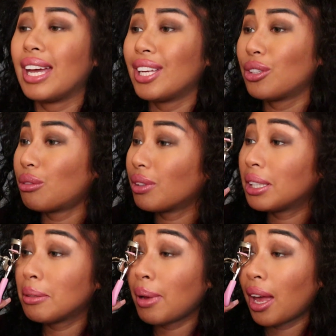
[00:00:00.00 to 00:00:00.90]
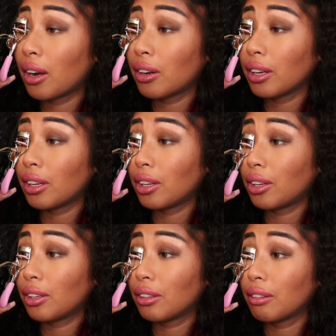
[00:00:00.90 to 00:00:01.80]
it don't really matter
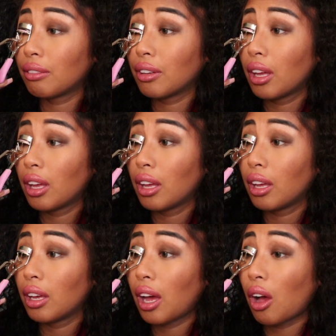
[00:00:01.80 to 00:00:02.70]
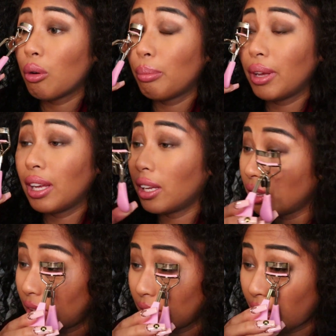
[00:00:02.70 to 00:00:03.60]
if how
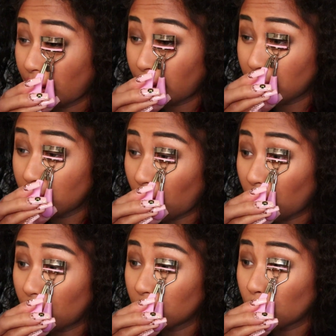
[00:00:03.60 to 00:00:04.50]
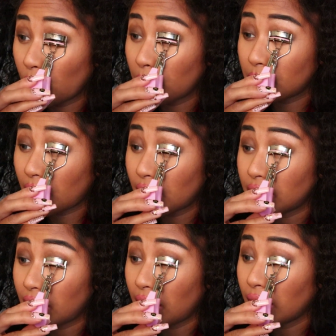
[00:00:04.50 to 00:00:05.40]
big the letterings are on the website
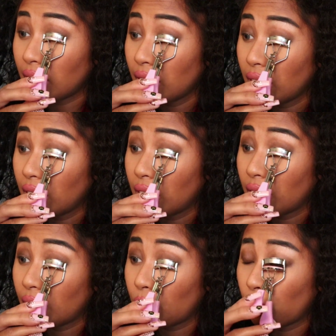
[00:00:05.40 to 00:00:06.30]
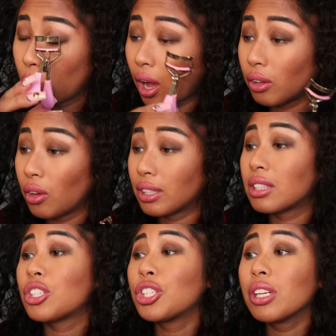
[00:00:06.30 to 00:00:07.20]
saying how long is
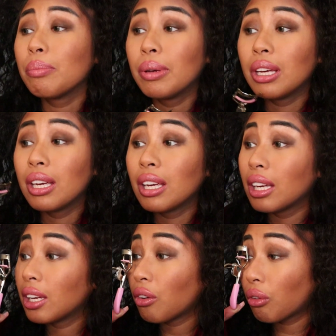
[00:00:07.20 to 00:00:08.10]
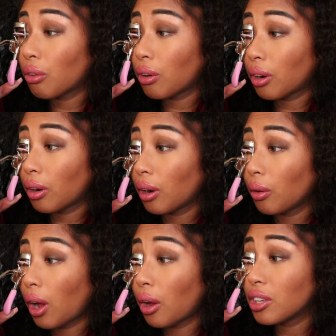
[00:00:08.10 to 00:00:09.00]
the shipping or
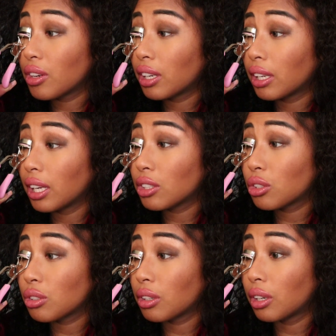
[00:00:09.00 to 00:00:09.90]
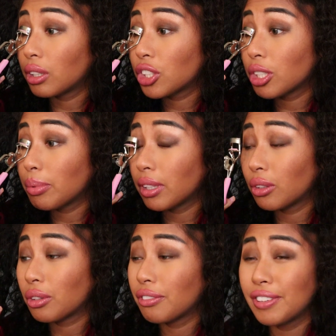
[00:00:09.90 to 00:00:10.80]
how you're gonna get your shipping
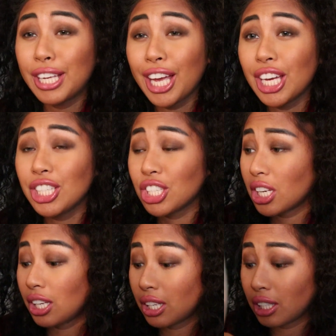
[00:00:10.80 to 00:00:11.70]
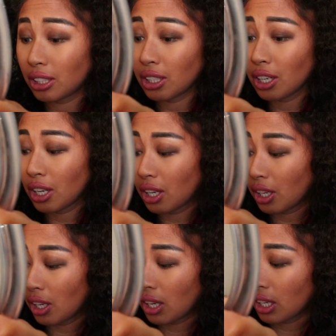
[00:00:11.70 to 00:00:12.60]
notification.
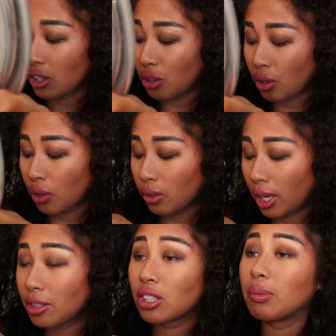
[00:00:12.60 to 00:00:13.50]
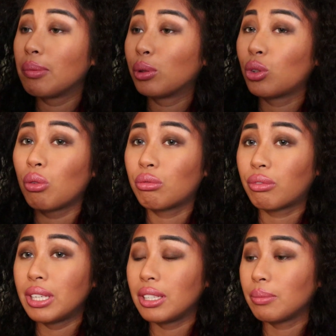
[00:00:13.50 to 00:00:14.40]
You know, like, just people don't
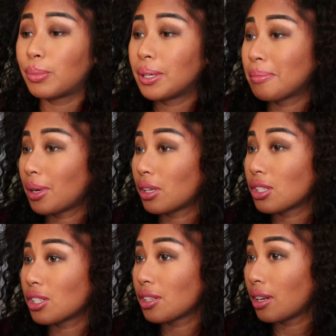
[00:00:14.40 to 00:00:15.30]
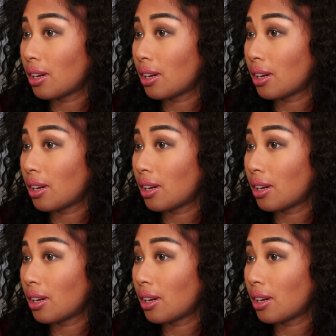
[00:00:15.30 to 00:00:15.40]
read pretty much.